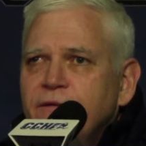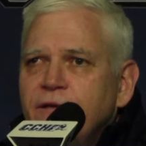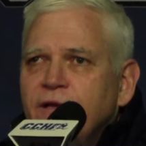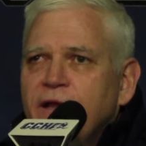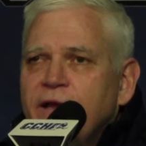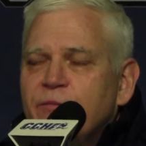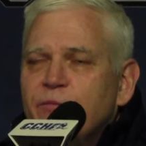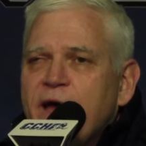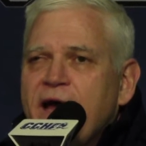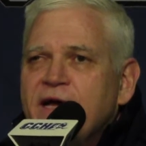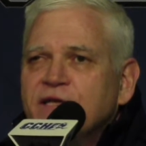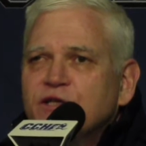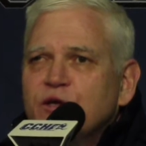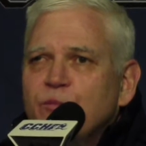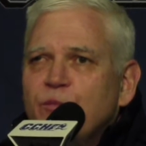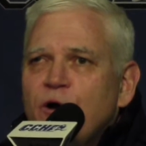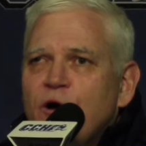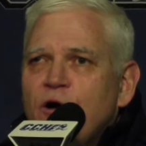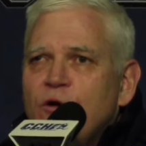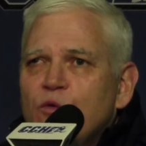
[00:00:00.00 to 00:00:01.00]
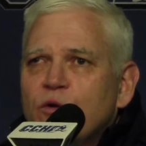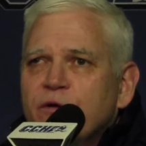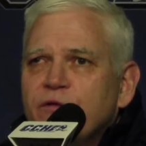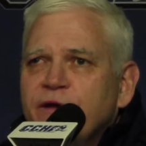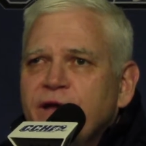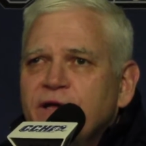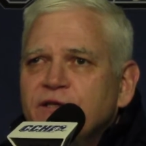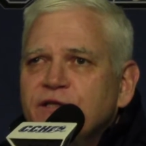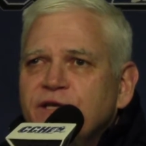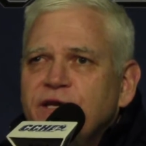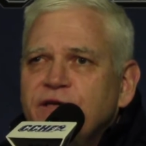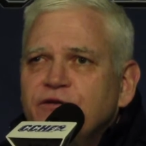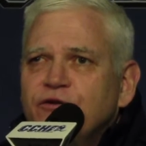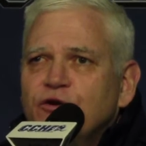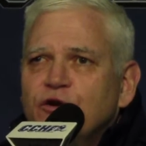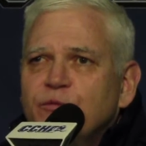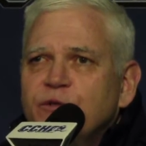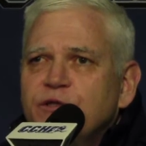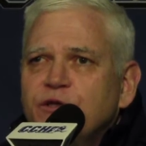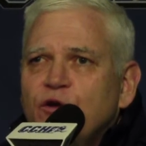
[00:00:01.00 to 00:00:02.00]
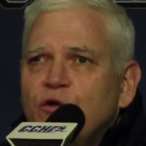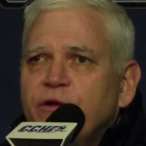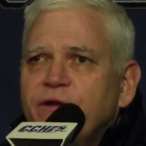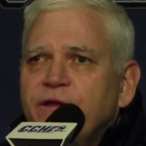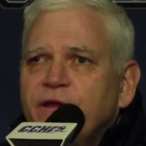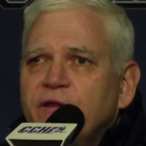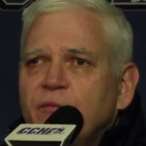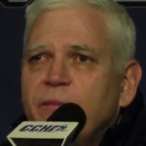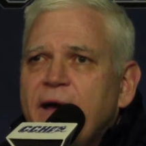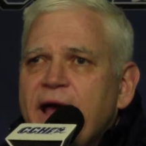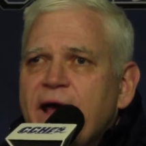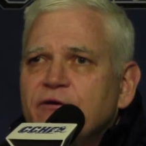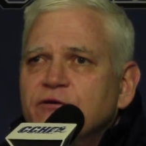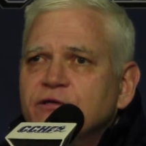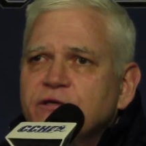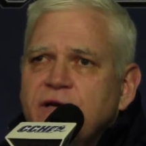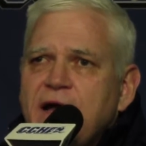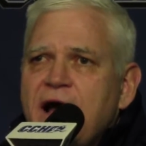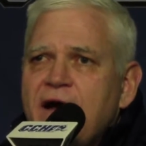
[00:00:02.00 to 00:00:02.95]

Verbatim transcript: you know, like basketball, where the NCAA tournament's the only thing that matters.